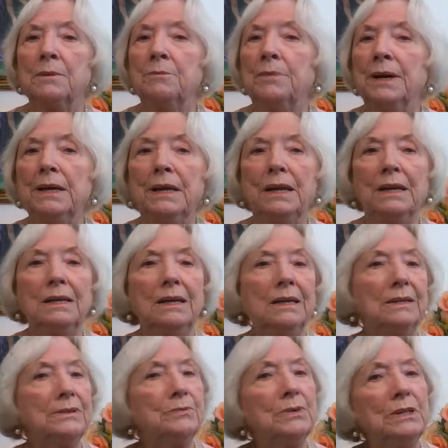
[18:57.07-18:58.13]
But it
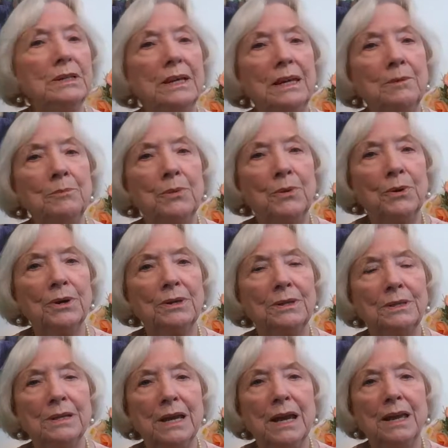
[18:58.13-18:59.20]
is really
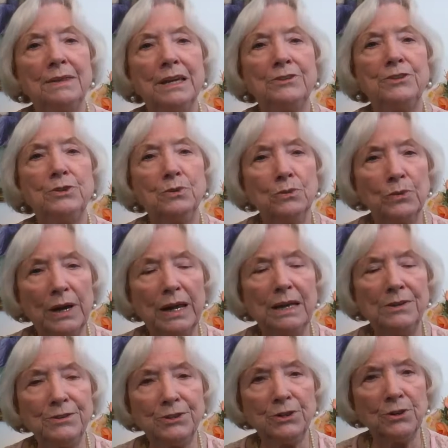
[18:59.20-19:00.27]
important that you
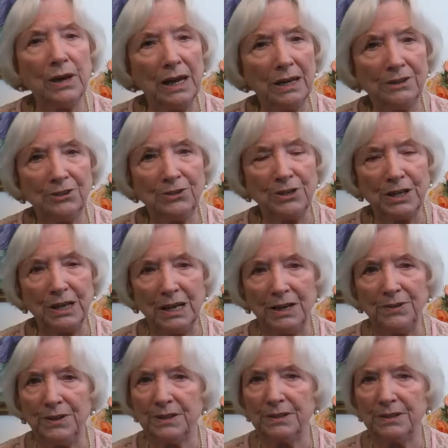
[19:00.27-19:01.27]
raise your energy in